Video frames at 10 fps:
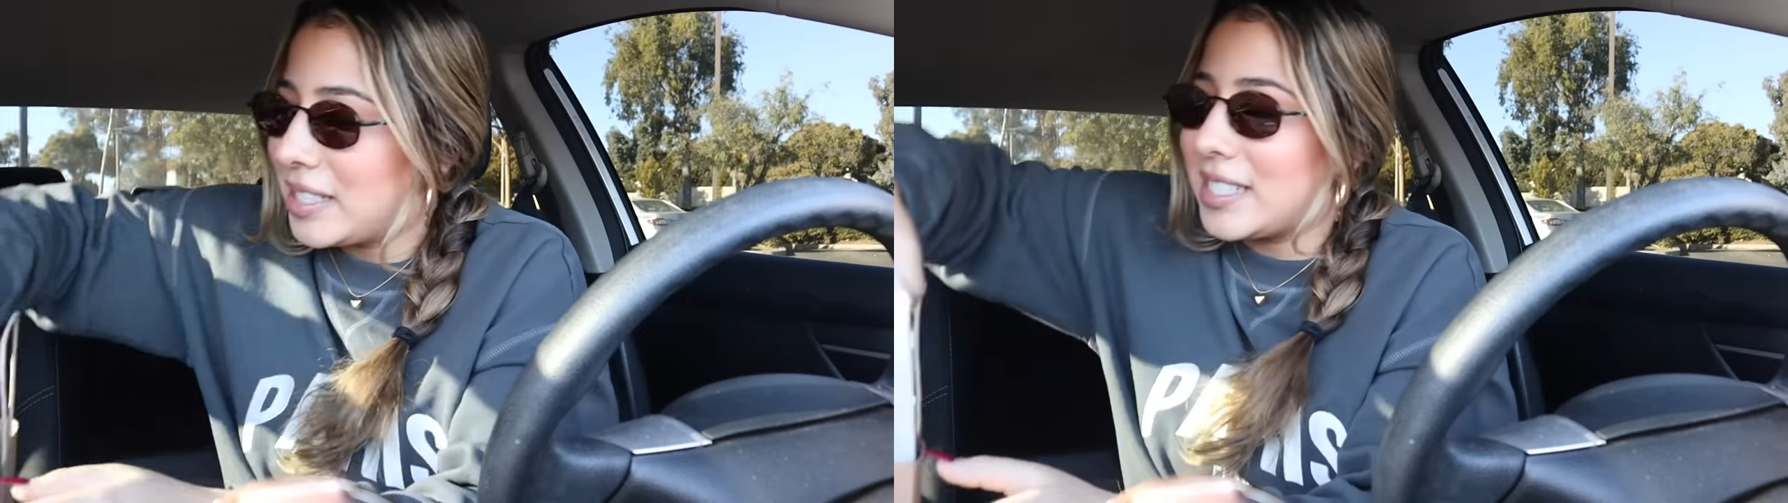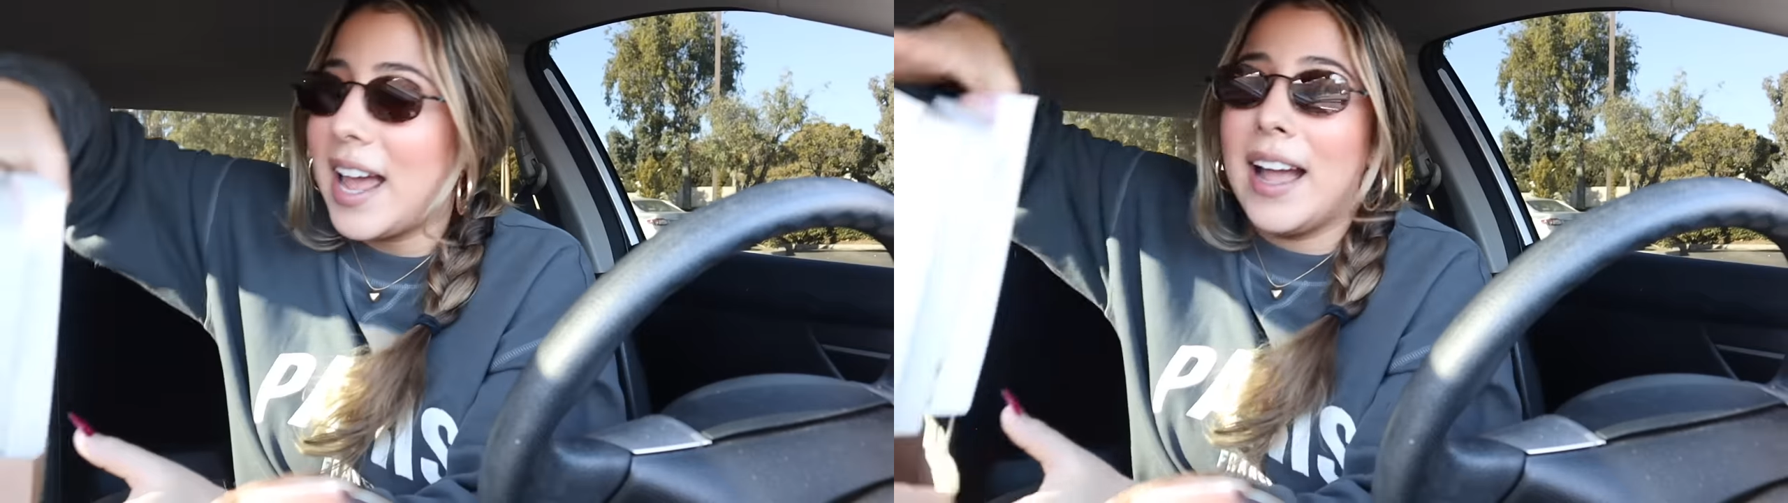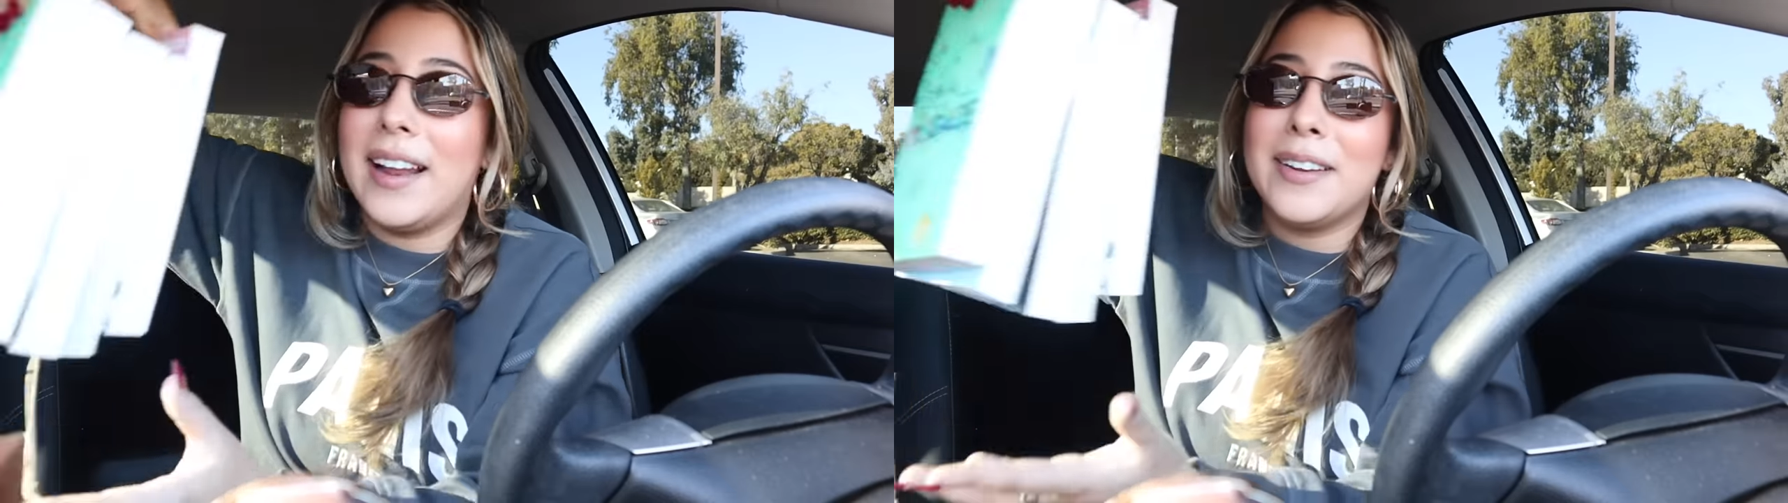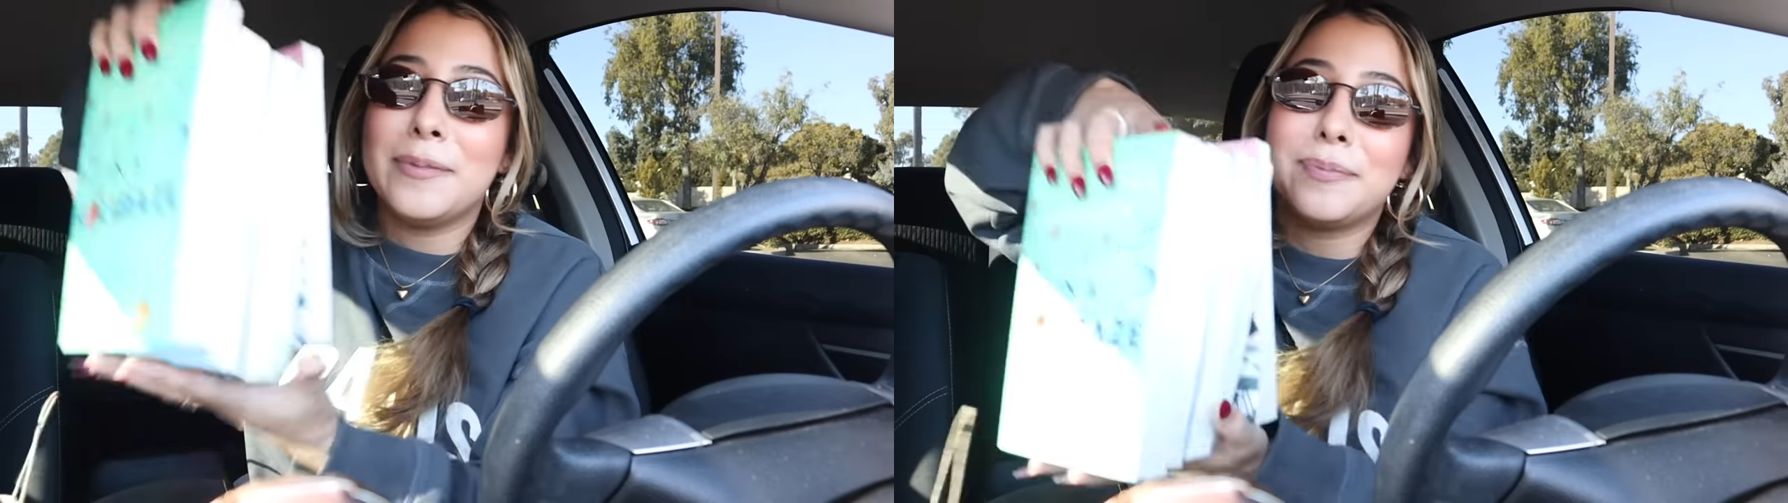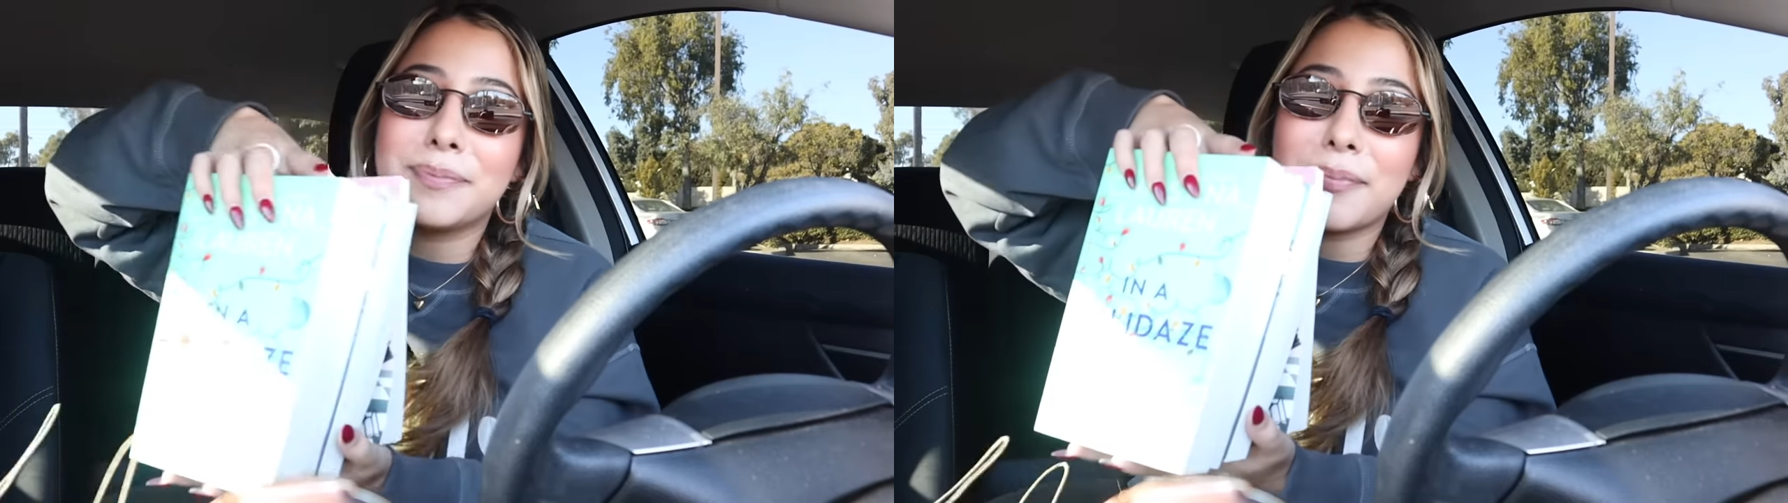
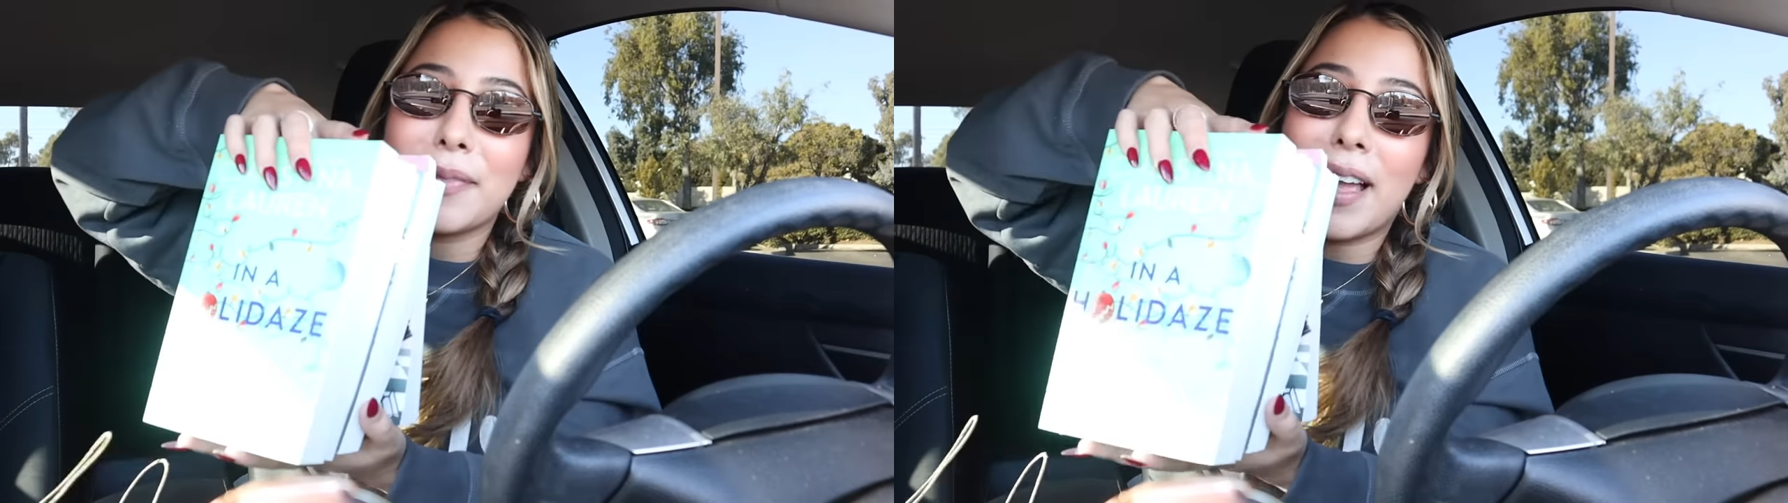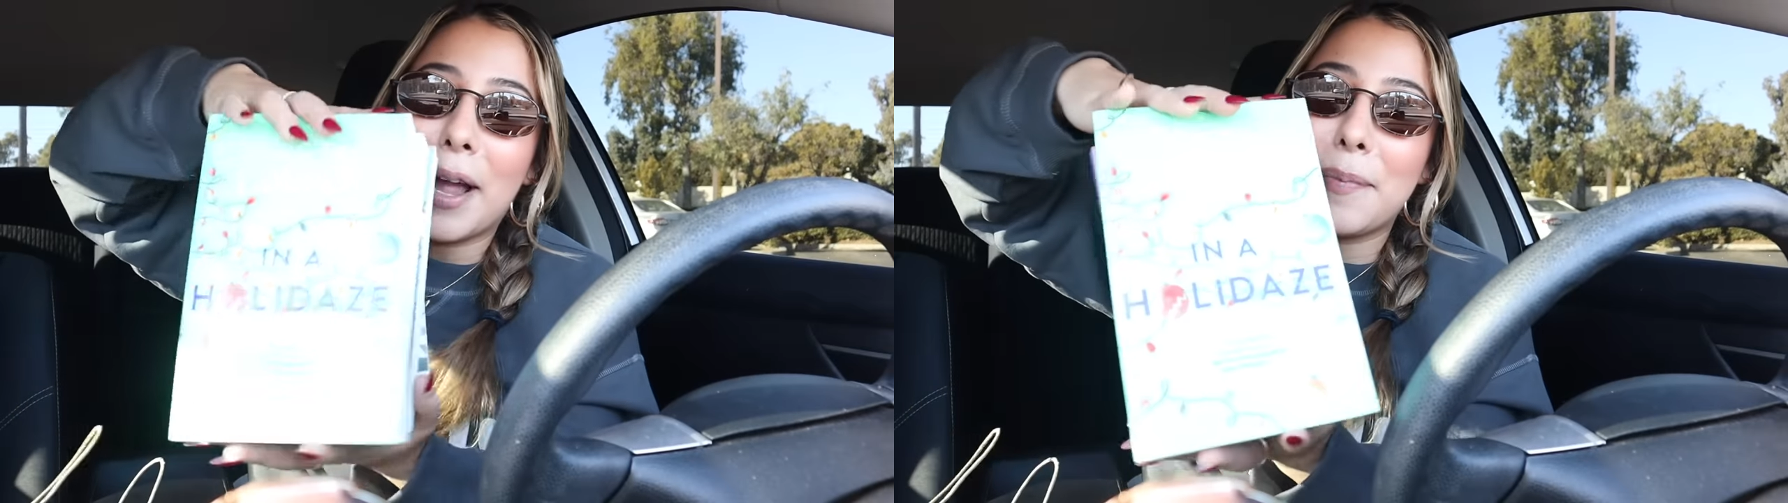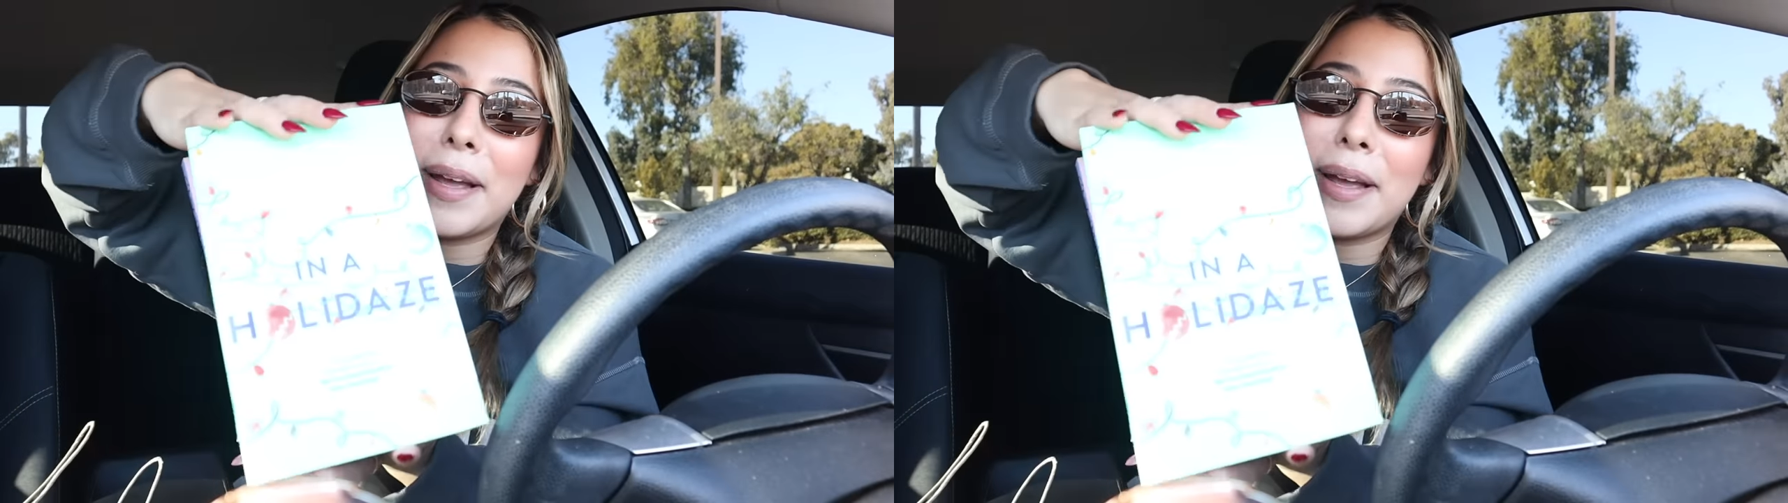instead, I